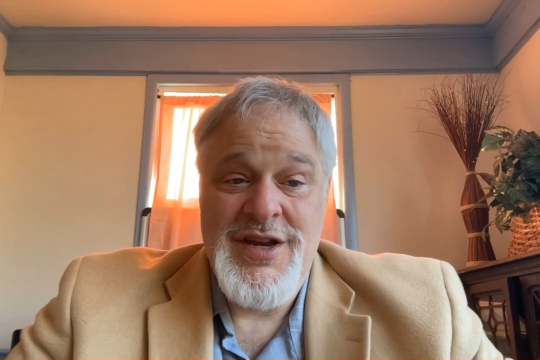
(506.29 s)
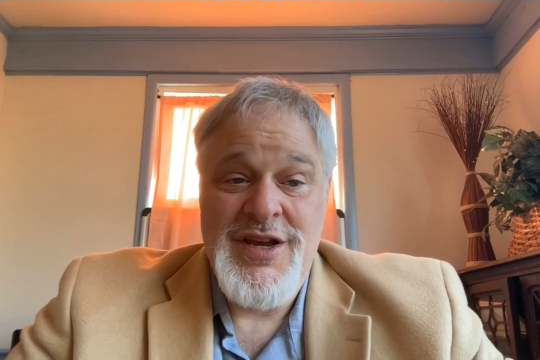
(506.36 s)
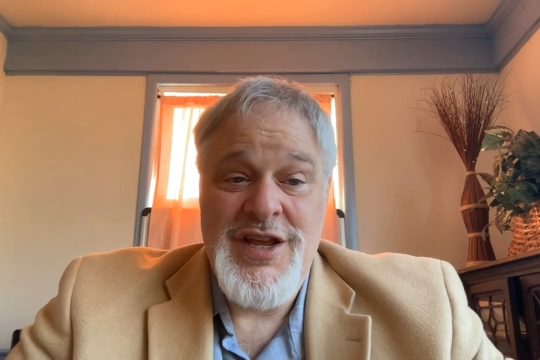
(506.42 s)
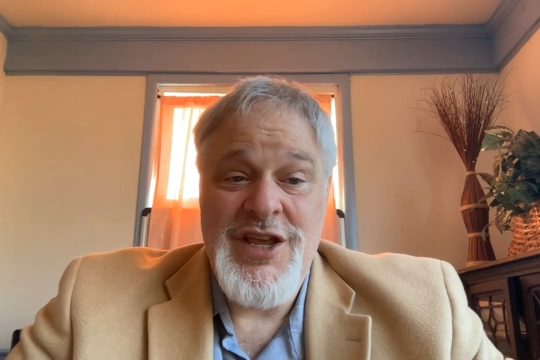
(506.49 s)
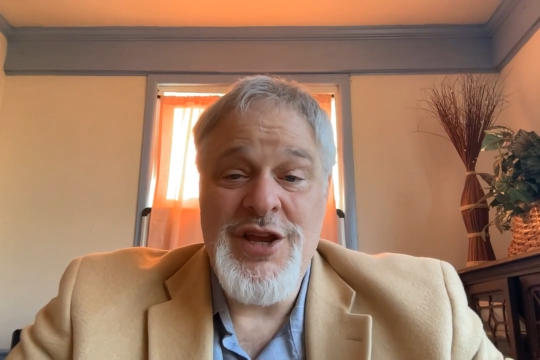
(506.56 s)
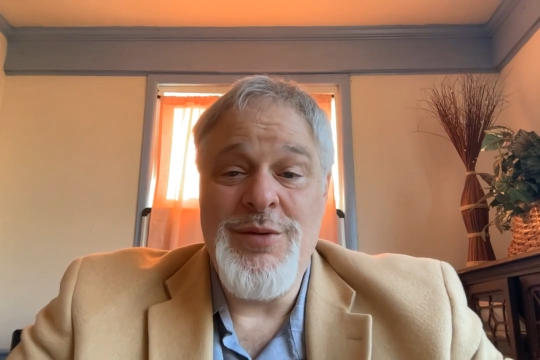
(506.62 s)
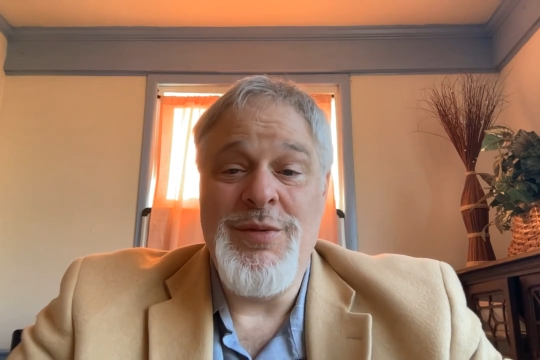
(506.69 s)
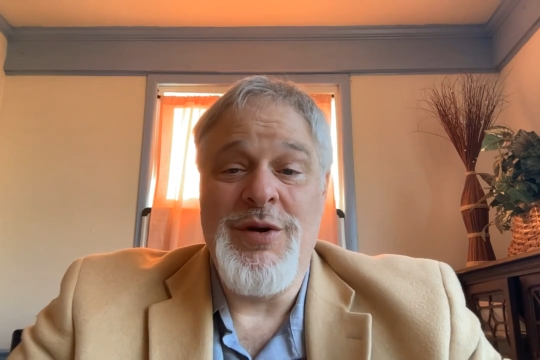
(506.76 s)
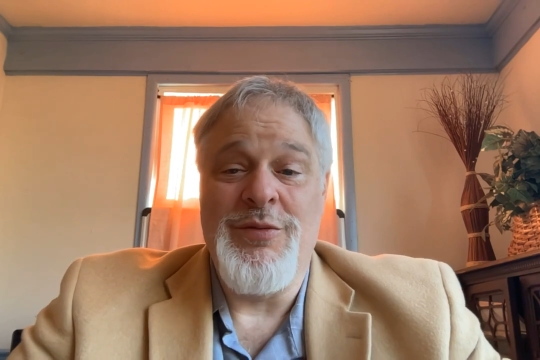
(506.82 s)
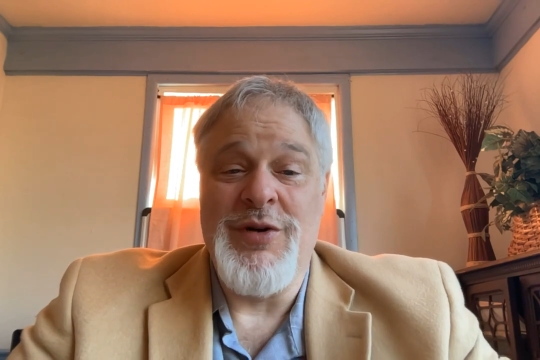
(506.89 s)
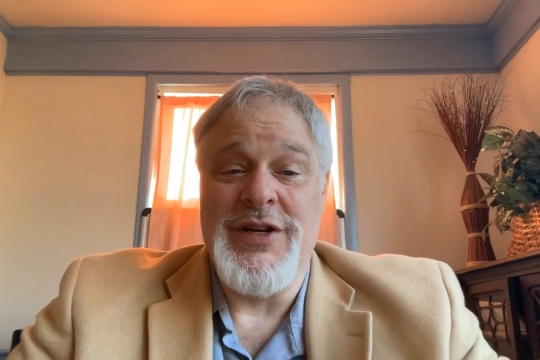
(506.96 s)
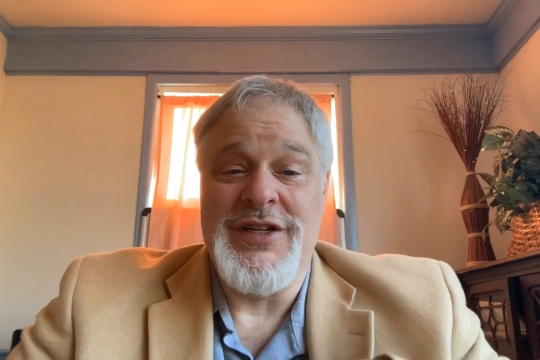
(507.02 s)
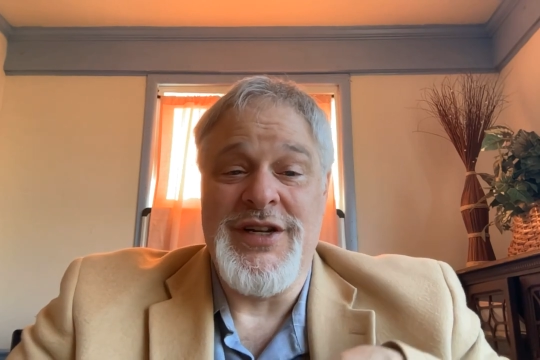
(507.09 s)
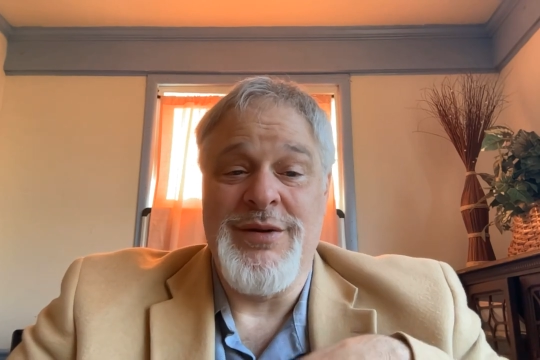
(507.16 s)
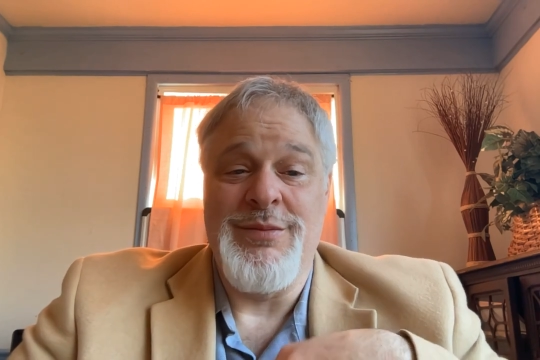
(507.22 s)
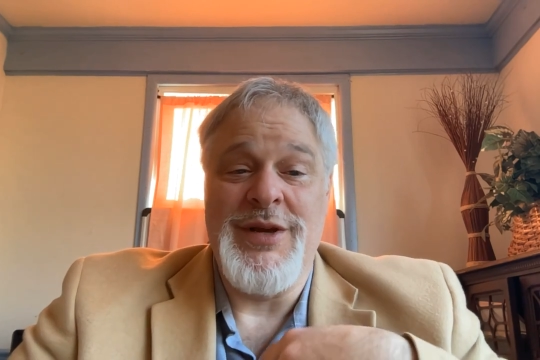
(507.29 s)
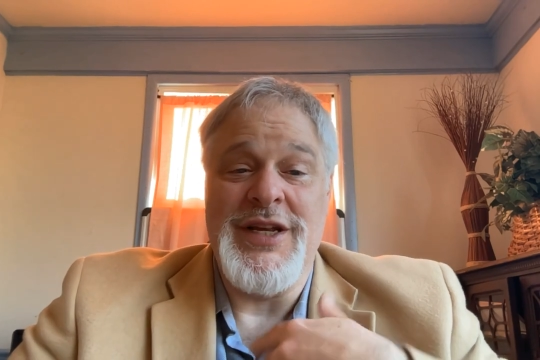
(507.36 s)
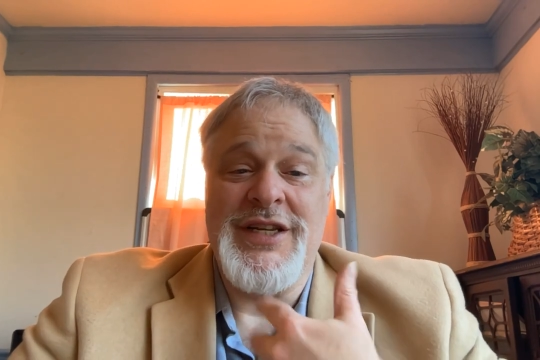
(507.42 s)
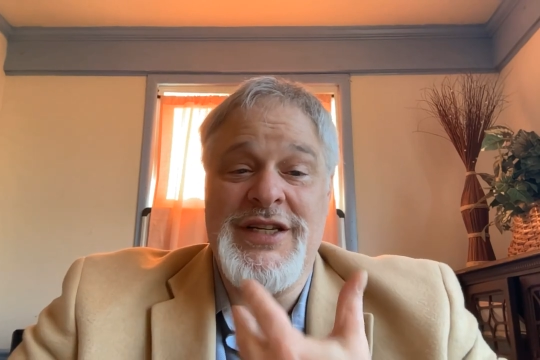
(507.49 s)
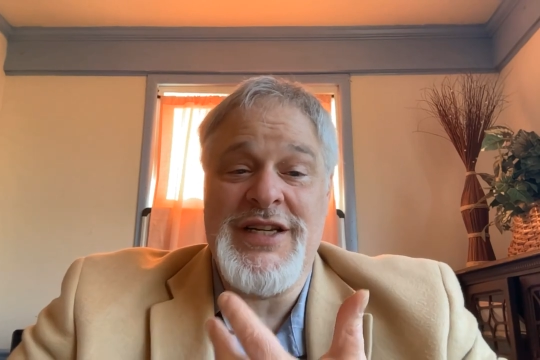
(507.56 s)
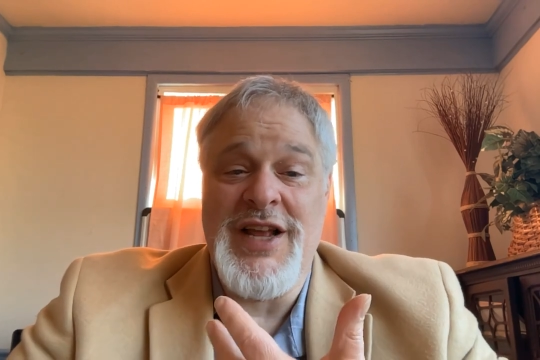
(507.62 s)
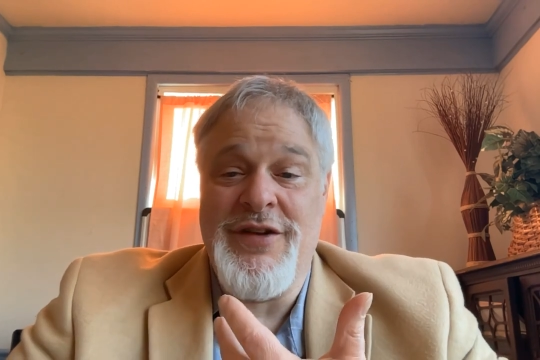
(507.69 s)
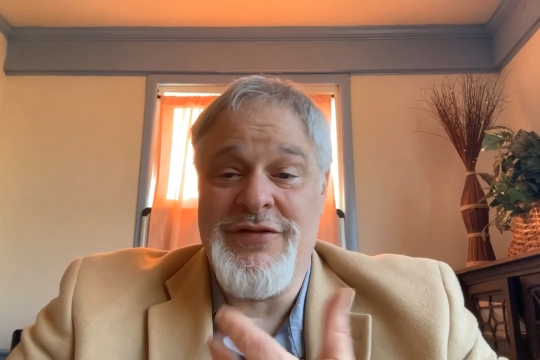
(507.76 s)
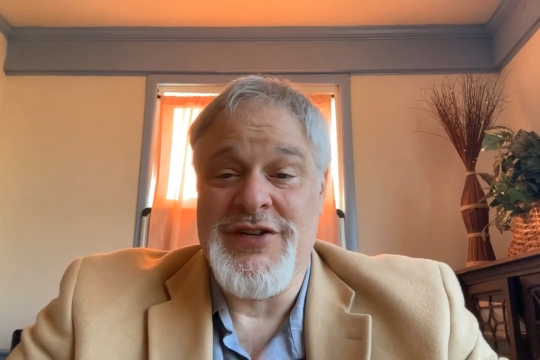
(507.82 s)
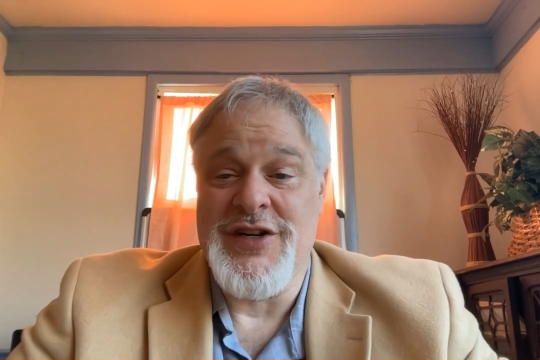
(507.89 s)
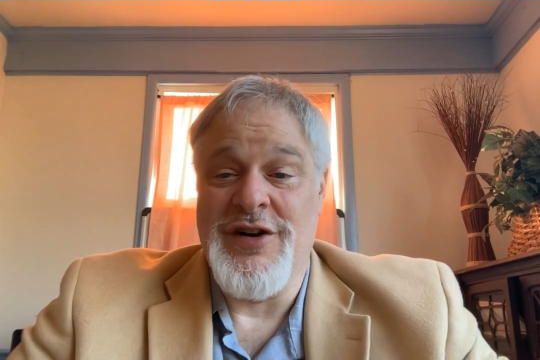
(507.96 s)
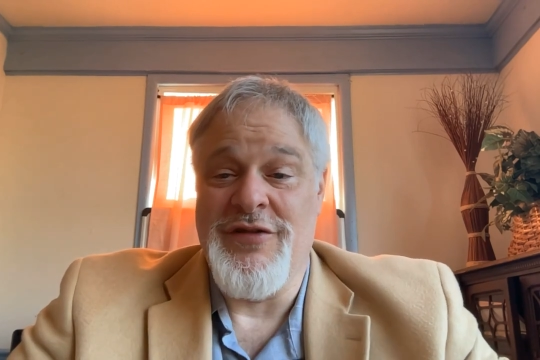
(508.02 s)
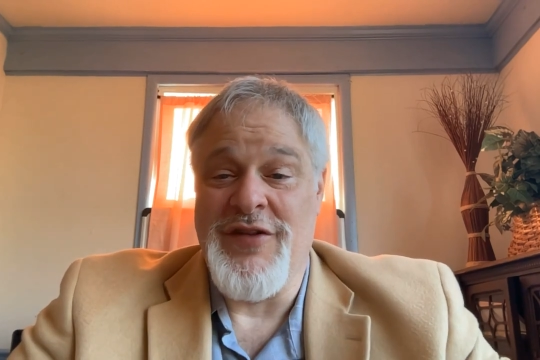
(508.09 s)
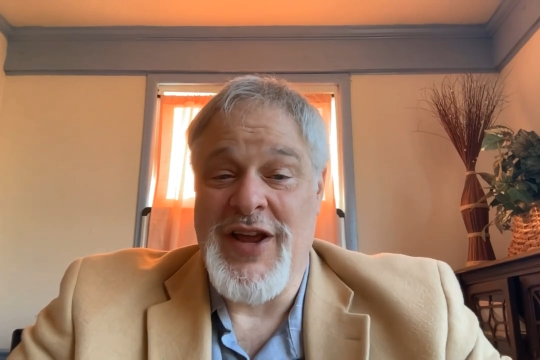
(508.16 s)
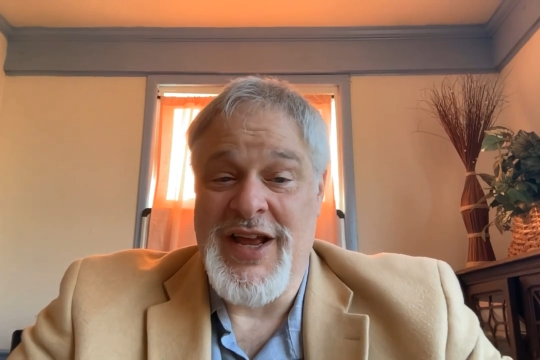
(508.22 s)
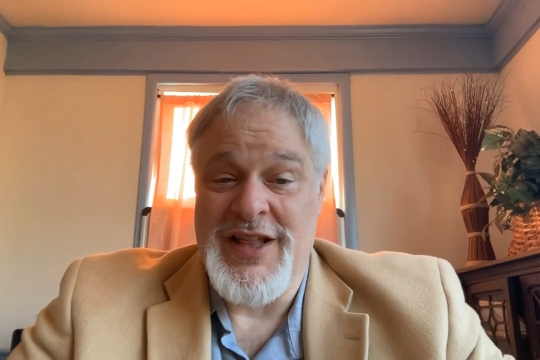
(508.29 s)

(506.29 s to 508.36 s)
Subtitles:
Human wisdom is self-serving